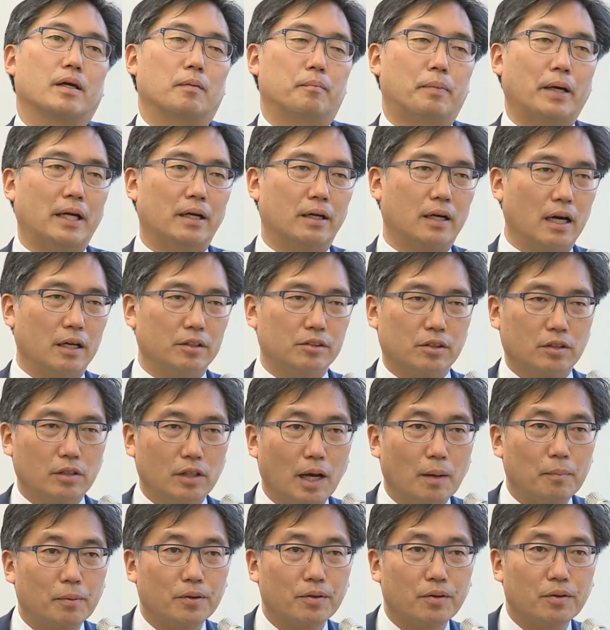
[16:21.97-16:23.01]
pedagogical
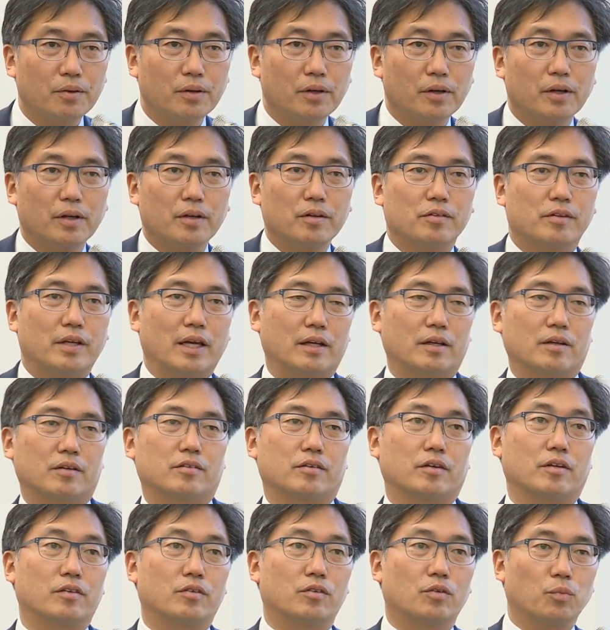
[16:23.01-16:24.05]
opportunities that
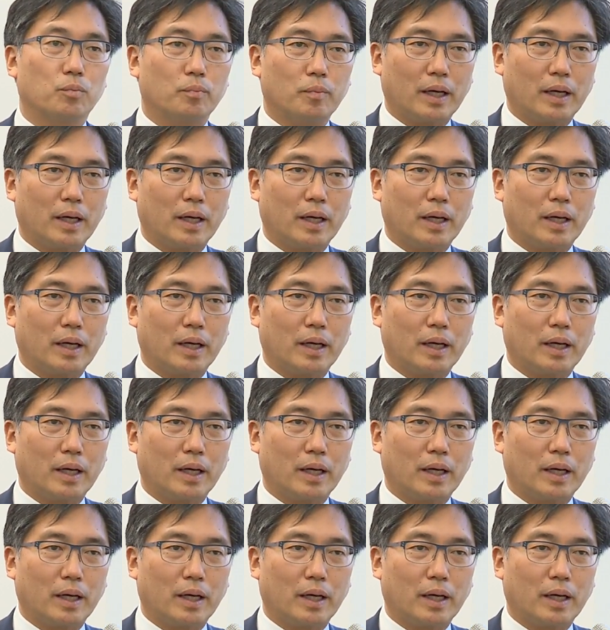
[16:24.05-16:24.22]
exist